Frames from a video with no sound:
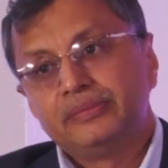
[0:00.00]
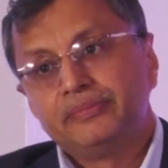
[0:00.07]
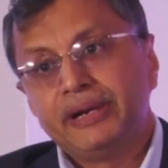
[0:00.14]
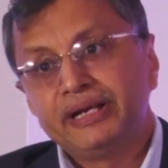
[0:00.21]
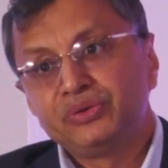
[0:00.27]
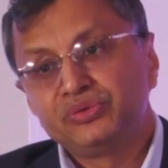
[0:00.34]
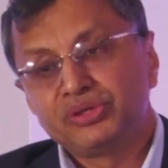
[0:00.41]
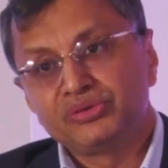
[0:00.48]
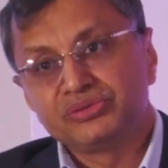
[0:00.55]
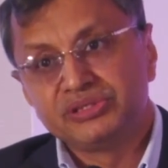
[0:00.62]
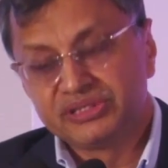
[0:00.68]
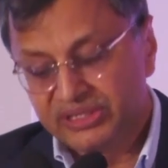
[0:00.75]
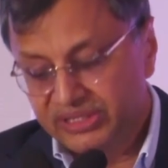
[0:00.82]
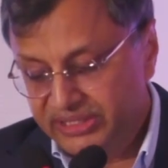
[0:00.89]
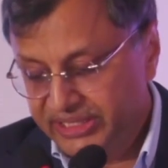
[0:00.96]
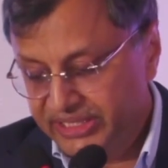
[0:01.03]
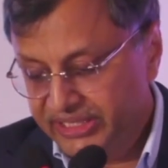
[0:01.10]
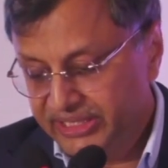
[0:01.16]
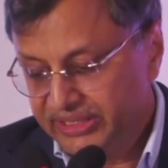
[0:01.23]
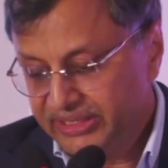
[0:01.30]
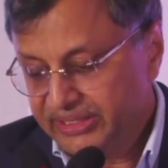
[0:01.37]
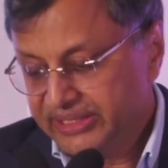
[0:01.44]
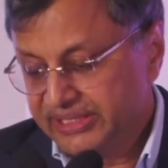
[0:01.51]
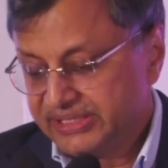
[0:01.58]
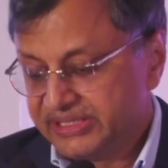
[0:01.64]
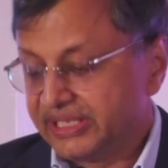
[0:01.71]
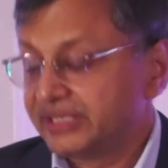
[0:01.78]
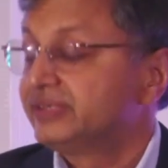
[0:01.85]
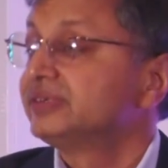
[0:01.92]
by 2030 in
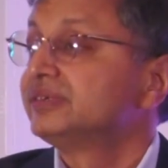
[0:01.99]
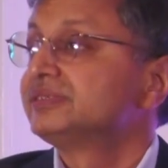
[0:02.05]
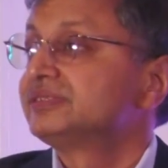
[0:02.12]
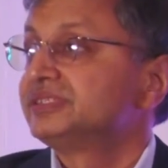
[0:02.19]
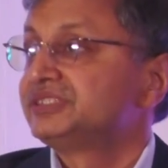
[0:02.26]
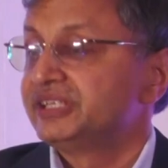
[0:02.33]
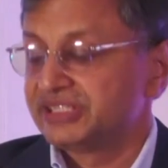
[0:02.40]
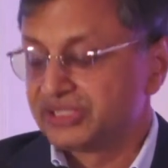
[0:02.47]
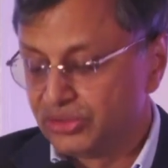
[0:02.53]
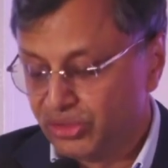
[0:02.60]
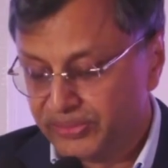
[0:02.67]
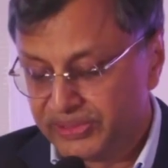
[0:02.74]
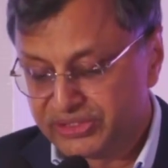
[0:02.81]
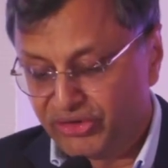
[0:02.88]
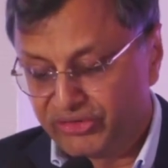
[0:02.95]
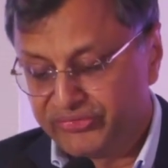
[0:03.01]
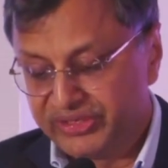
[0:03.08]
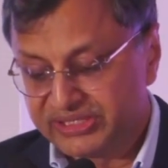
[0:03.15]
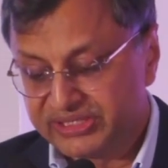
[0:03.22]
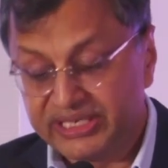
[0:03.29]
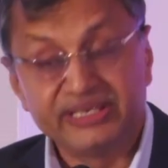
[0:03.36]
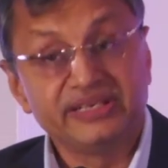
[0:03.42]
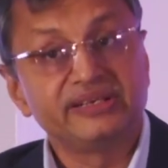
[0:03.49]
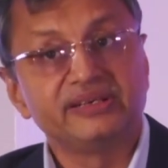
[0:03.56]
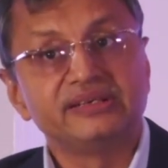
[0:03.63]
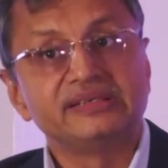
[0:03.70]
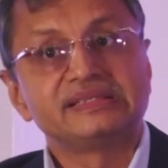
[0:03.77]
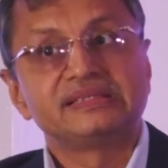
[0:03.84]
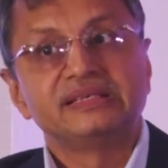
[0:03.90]
sectors such as global software
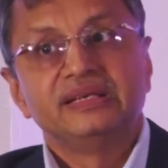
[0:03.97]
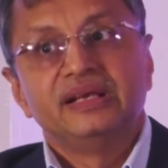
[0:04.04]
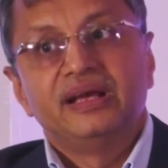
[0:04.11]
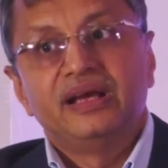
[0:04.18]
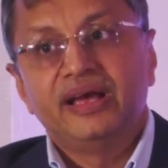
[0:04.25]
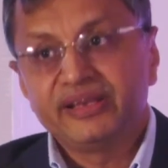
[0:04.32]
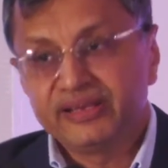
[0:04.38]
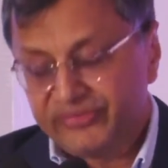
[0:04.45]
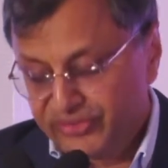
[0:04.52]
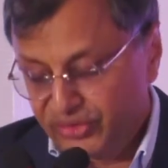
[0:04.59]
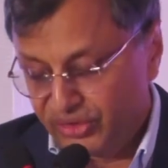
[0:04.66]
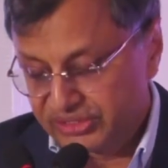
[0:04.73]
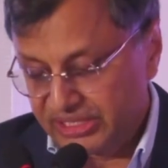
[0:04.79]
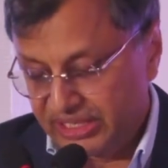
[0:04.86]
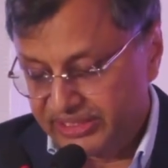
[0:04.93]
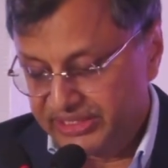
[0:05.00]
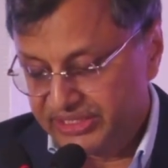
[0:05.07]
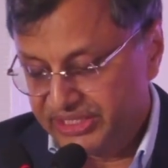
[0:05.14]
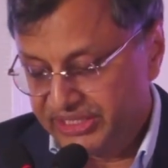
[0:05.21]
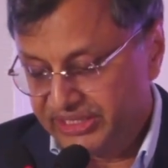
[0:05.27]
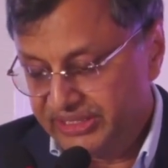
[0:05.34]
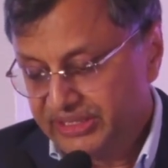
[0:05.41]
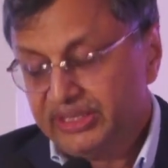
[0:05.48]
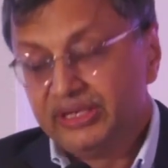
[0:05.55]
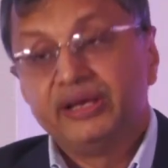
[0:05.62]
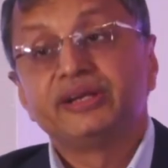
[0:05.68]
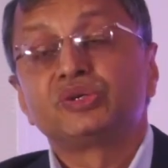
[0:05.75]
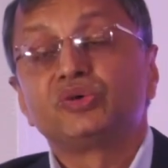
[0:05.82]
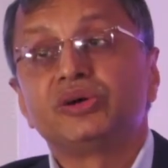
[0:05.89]
centers and of course R&D
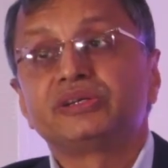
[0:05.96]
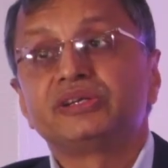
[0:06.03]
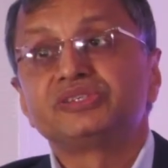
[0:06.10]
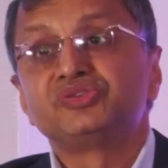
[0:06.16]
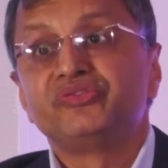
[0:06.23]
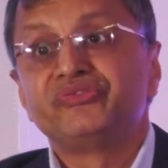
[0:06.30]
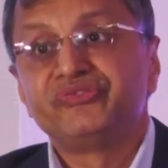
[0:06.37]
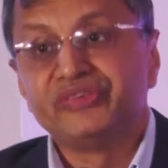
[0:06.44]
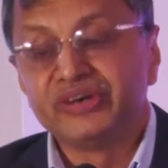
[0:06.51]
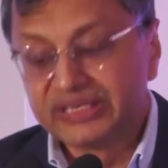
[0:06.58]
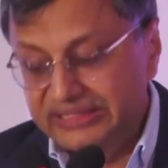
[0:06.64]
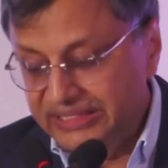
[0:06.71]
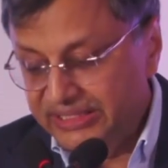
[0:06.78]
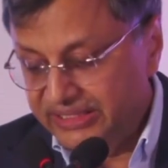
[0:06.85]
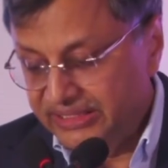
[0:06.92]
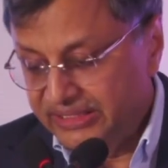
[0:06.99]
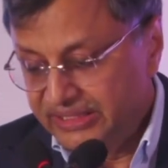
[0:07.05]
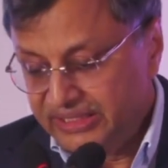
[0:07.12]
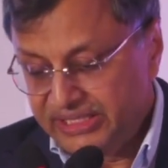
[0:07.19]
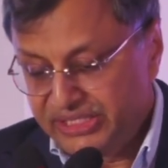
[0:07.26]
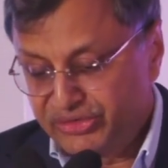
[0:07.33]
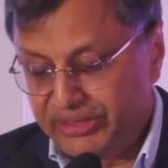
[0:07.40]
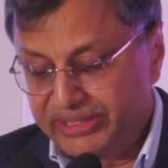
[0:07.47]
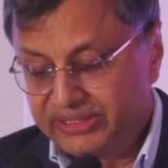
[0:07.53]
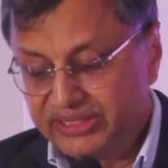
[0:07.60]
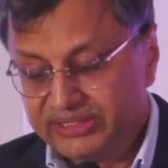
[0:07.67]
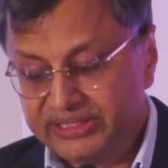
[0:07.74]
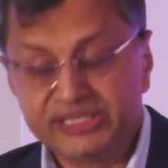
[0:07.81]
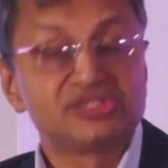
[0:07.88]
headquarters to further
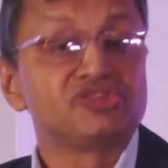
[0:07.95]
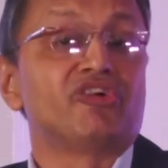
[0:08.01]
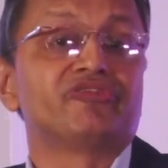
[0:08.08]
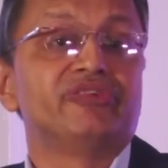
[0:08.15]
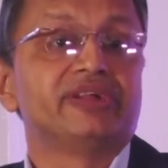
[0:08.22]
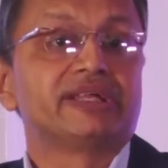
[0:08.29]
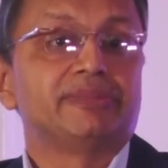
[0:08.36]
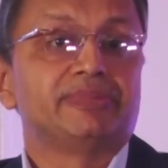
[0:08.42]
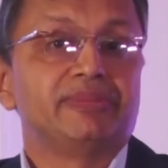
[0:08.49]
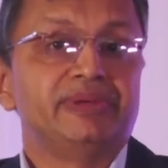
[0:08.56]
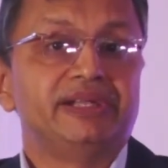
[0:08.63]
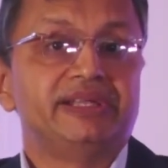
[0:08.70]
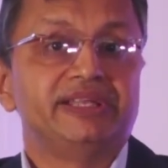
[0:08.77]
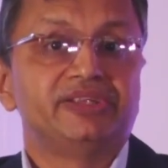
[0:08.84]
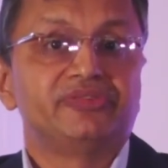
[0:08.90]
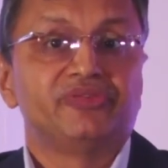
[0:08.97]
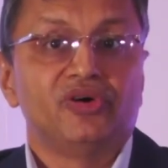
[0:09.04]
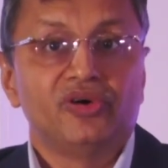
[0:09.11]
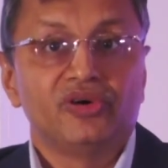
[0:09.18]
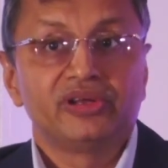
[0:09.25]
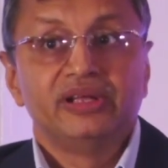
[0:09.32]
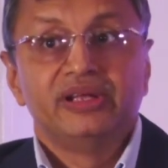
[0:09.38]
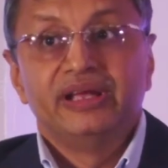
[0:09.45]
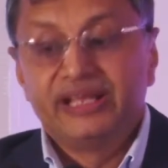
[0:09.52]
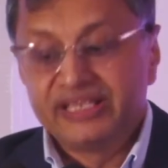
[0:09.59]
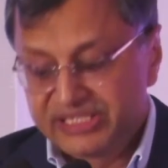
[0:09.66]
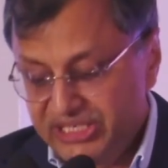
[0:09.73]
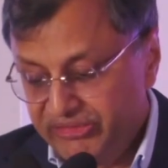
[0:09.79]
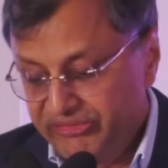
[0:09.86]
strengthen their software capabilities for
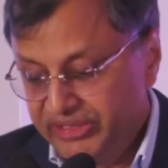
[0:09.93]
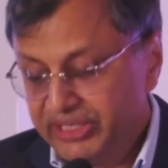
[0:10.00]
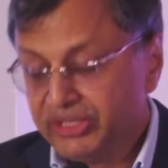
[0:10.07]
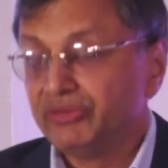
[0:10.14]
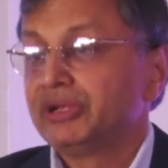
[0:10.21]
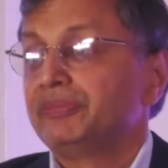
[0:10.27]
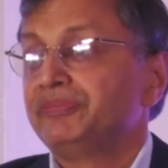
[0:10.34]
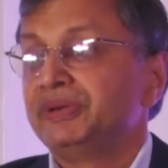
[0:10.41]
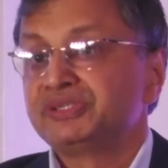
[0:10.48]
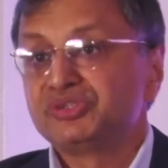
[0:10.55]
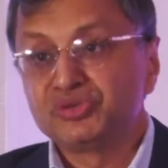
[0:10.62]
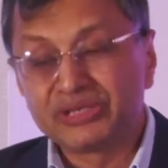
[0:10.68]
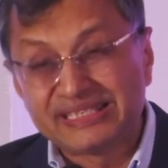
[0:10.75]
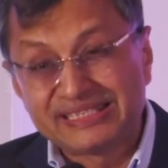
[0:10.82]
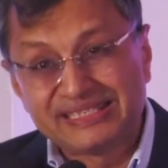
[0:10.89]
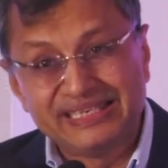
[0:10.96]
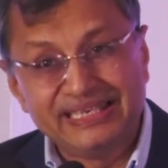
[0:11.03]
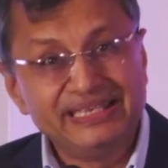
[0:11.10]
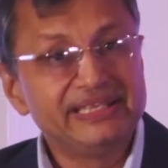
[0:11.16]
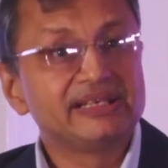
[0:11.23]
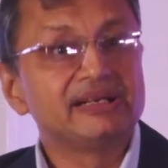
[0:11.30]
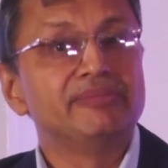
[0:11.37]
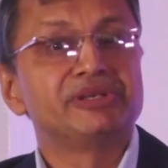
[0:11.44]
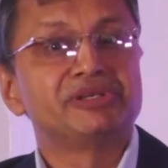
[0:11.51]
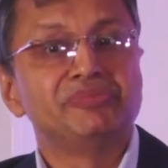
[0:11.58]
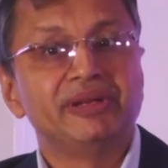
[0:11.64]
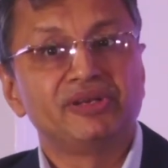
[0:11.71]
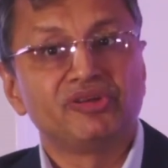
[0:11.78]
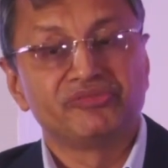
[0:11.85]
SDV development. So you can see the
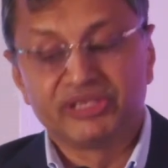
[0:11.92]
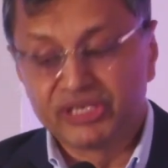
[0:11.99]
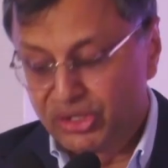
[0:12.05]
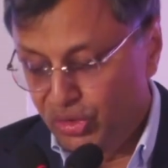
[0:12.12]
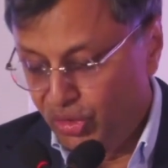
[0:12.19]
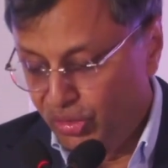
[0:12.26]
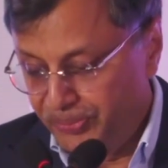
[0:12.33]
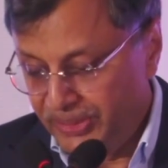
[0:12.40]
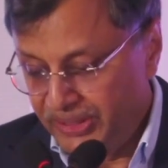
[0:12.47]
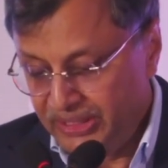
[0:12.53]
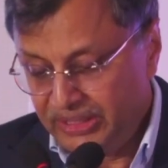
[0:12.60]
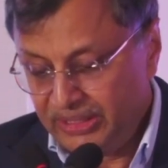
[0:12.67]
commitment of the group